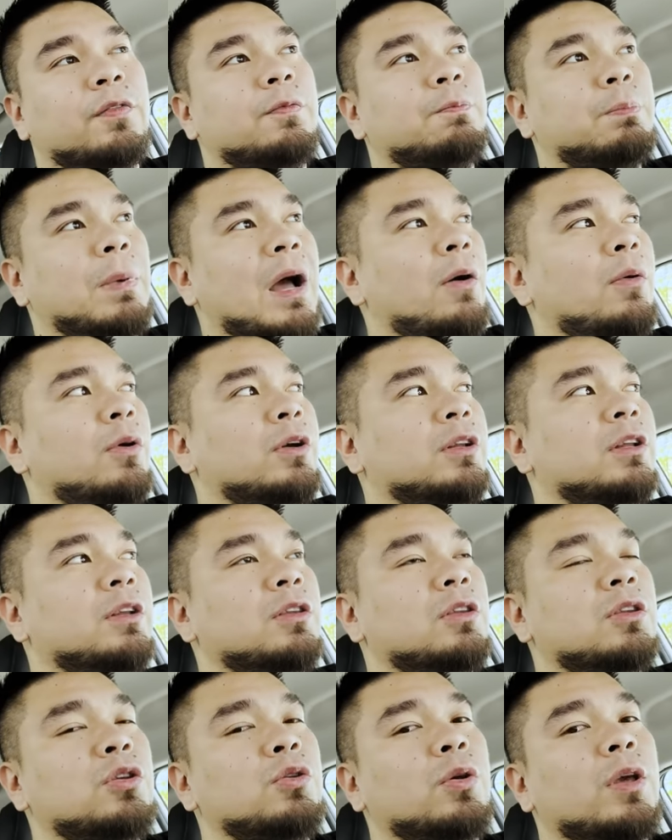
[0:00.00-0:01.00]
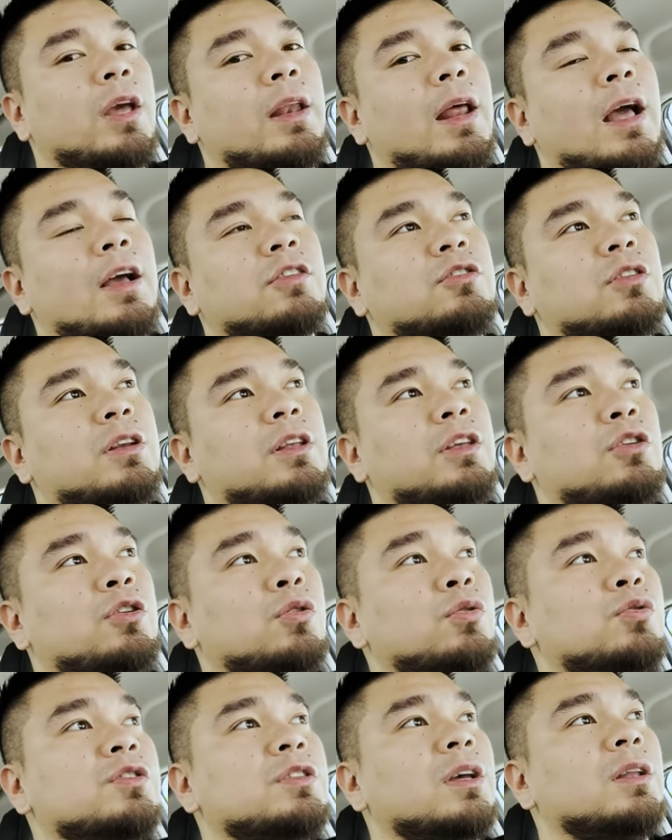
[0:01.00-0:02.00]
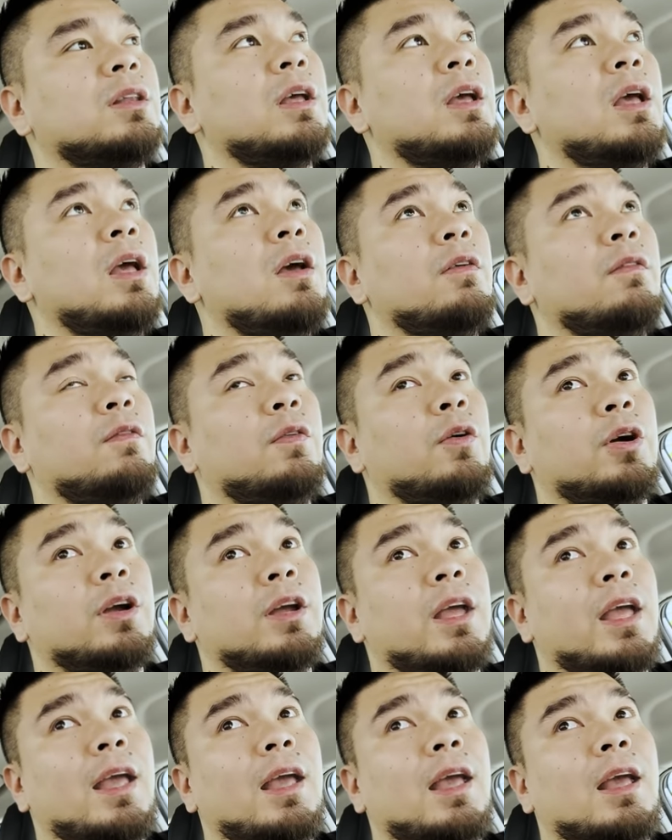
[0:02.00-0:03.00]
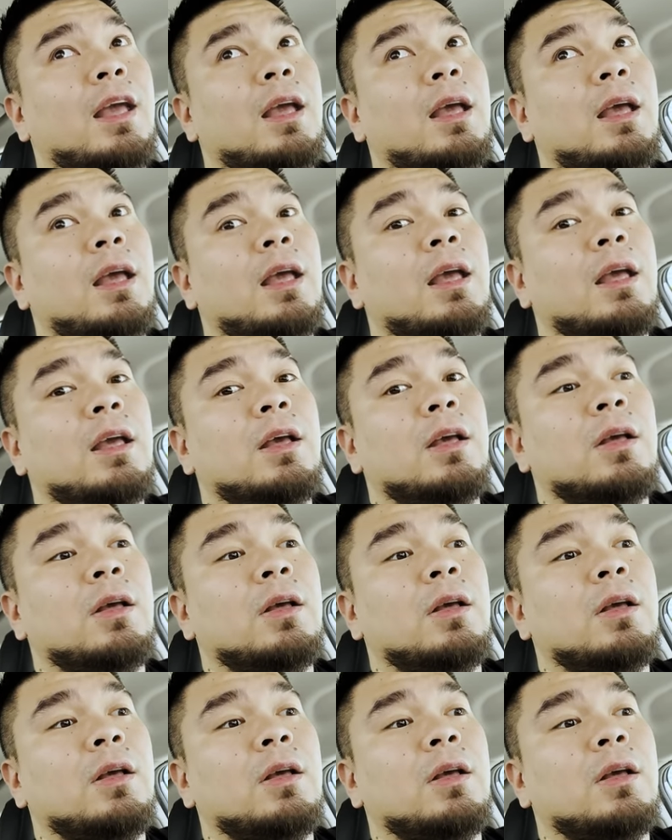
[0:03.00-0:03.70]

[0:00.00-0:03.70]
power that you can actually use it for a